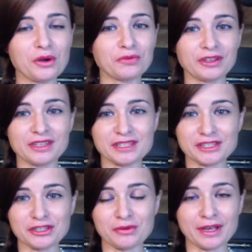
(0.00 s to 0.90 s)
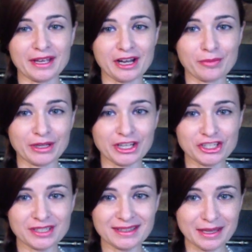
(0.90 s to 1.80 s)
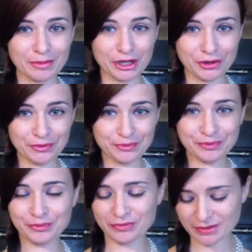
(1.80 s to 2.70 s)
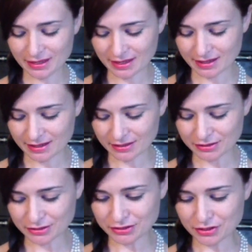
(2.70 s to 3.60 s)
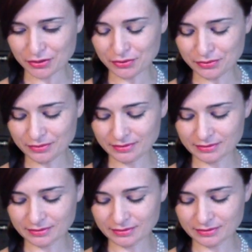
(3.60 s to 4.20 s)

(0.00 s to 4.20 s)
hopefully this is an okay combination. Let me know. So